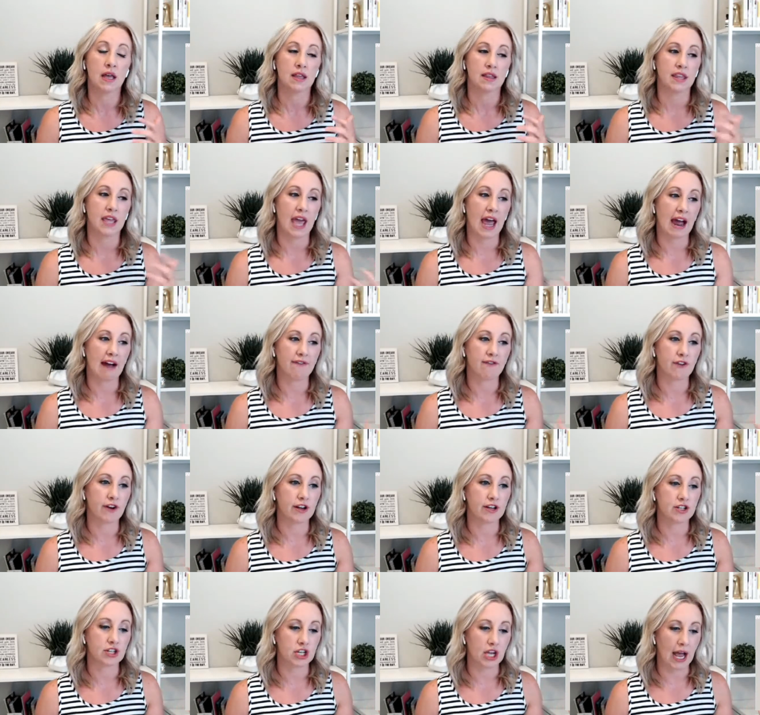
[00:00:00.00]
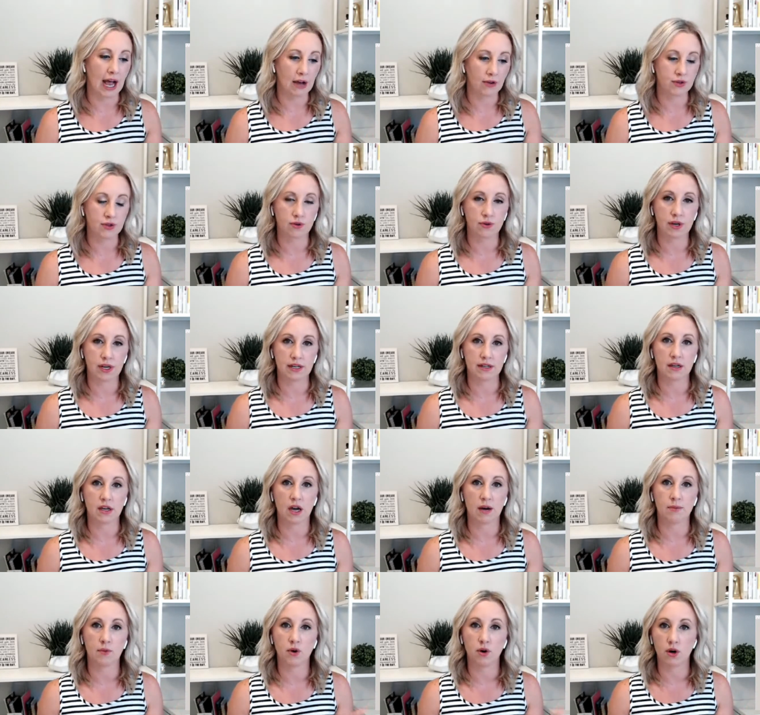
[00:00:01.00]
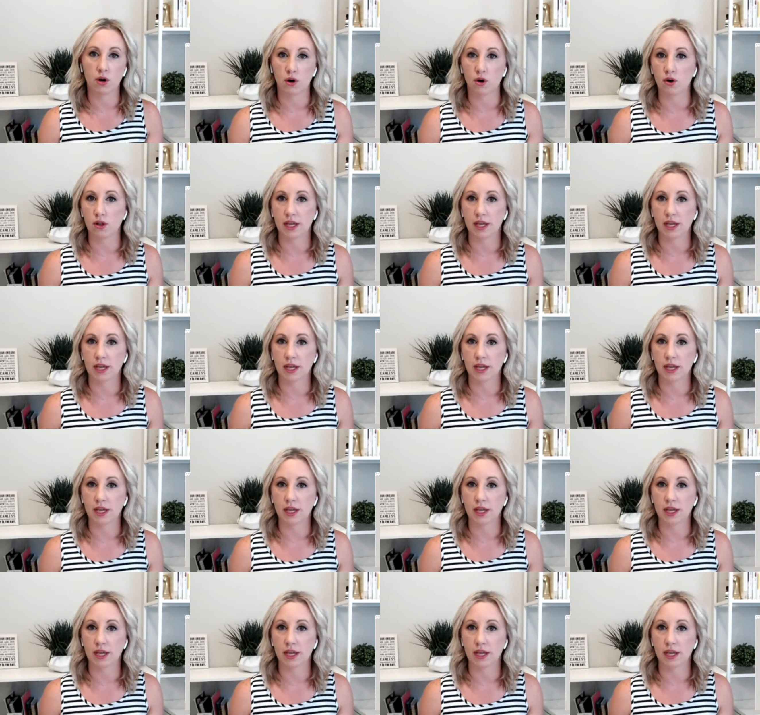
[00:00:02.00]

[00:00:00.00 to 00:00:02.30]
the average household income or